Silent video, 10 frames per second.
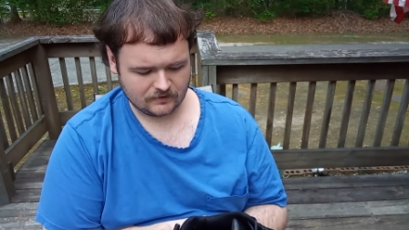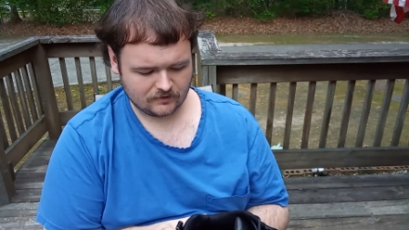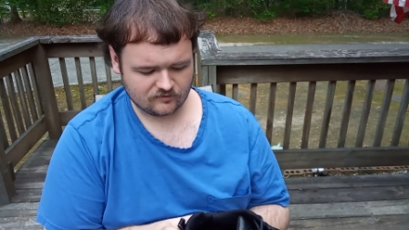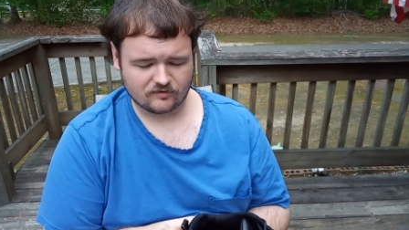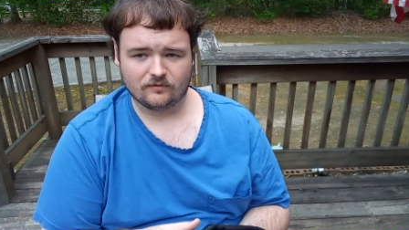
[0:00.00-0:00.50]

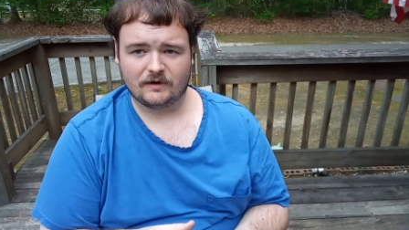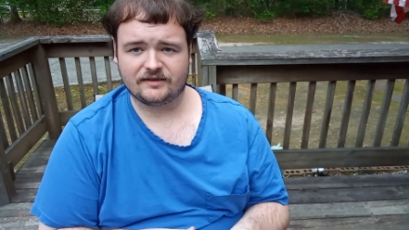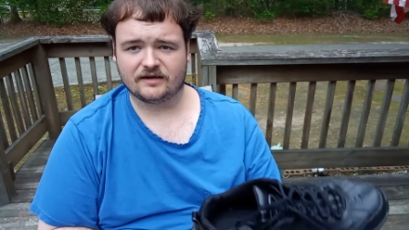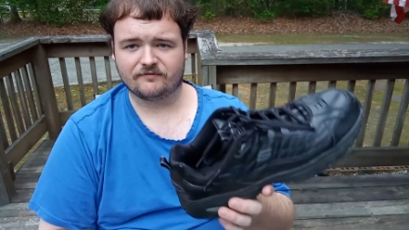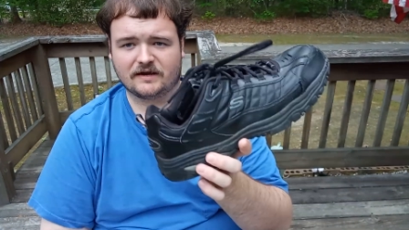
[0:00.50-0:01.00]
So I
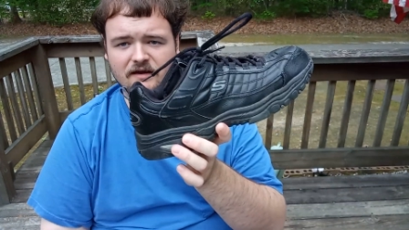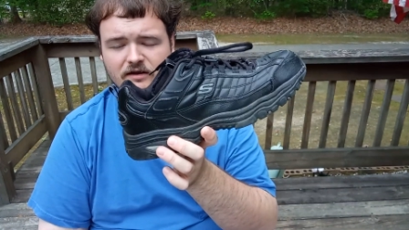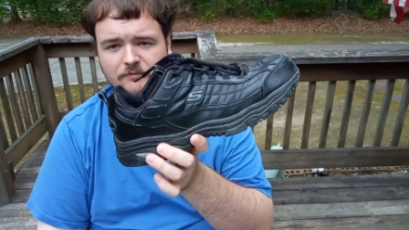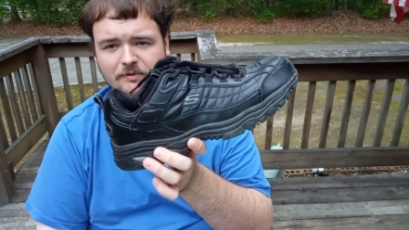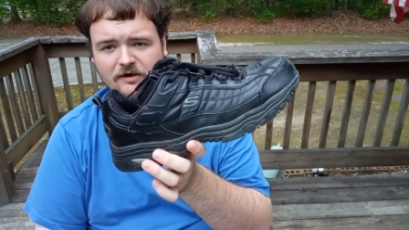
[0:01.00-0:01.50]
think if I get
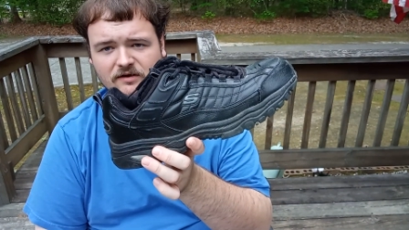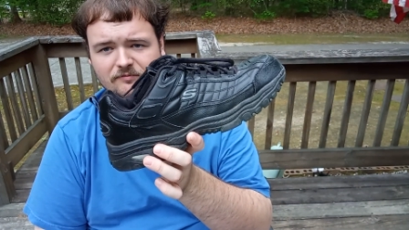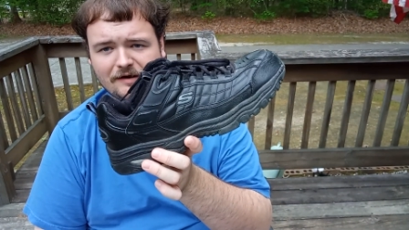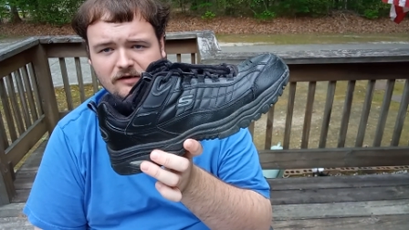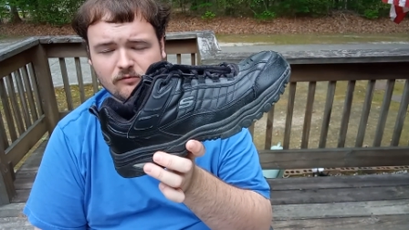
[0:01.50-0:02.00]
another pair of these,
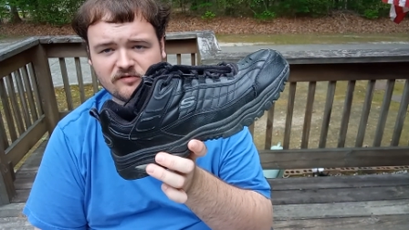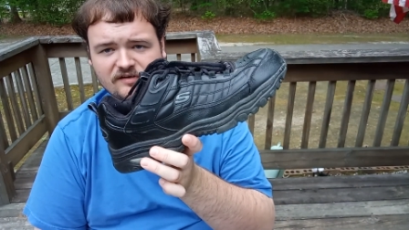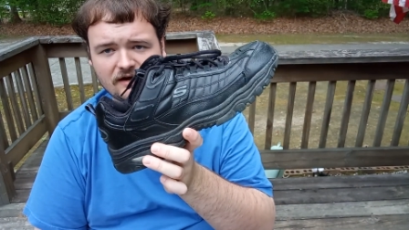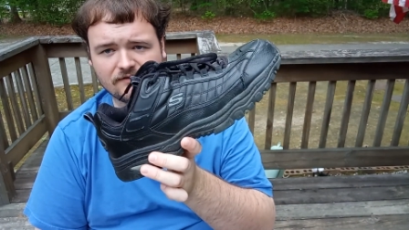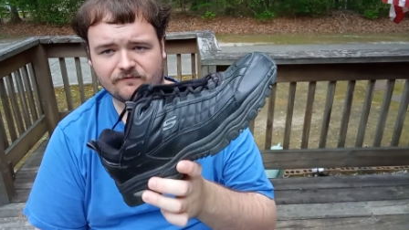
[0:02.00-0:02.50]
might go with
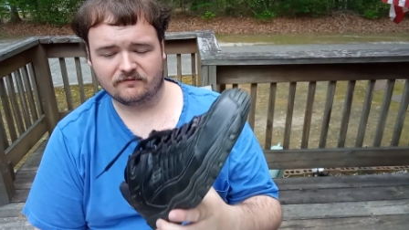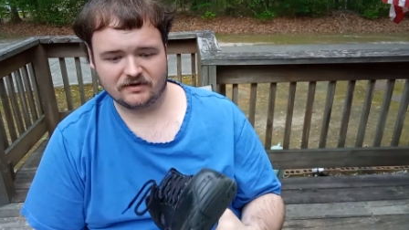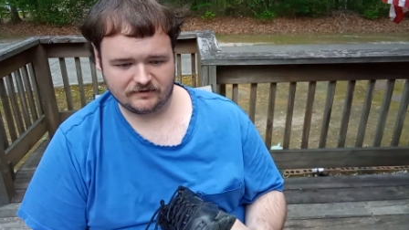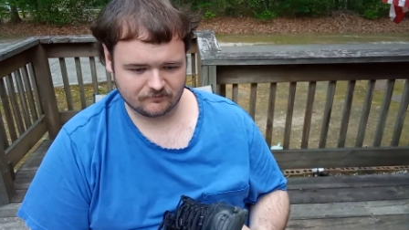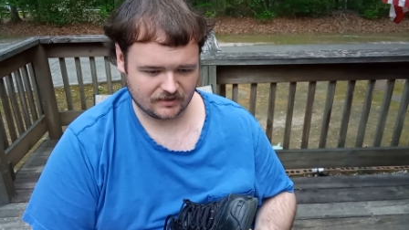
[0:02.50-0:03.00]
standard
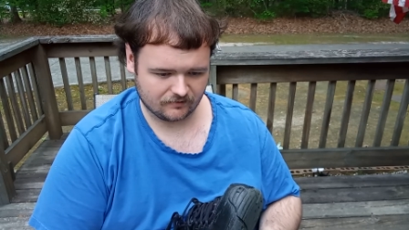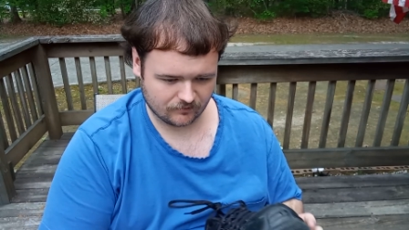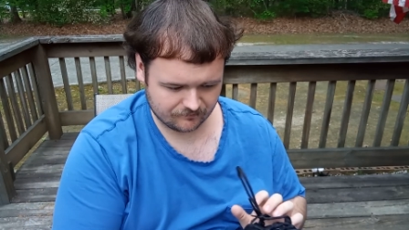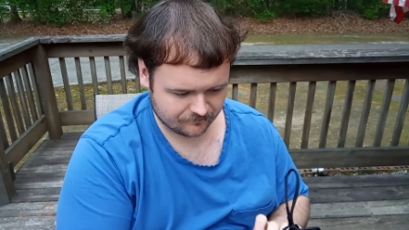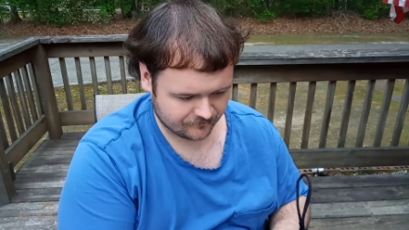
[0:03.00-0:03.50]
15, but anyway,